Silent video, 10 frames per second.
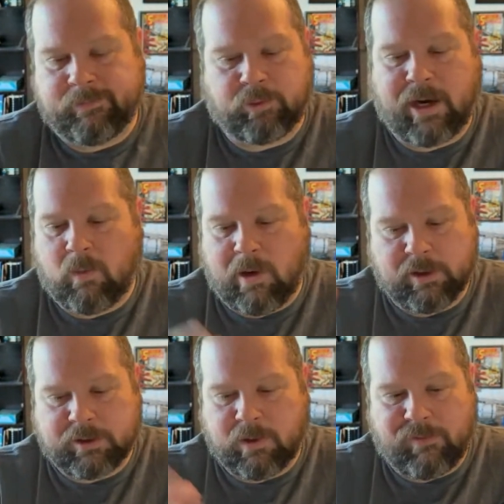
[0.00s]
brand
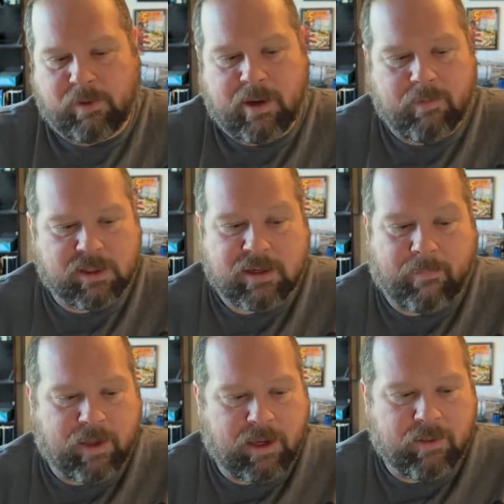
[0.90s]
awareness, whatever it might be,
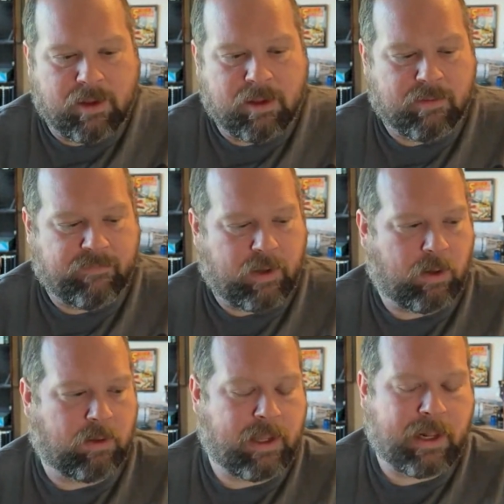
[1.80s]
something in the
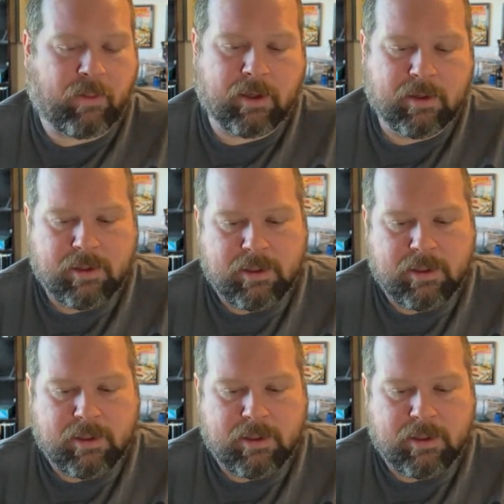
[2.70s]
funnel likely.